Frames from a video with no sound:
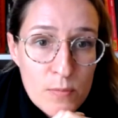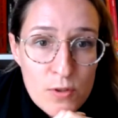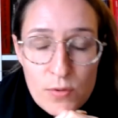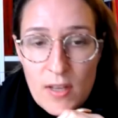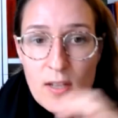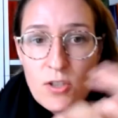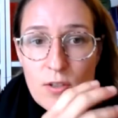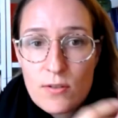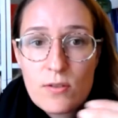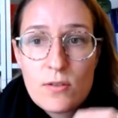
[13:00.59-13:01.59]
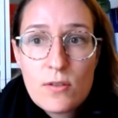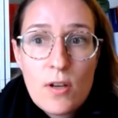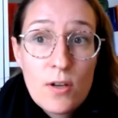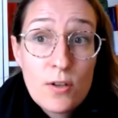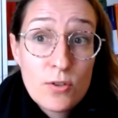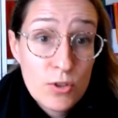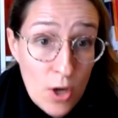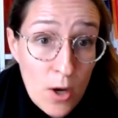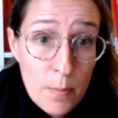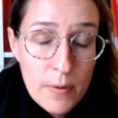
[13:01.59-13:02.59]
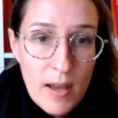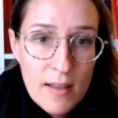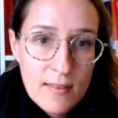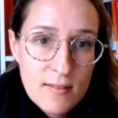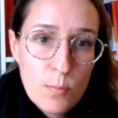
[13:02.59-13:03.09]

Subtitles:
do they just stop at this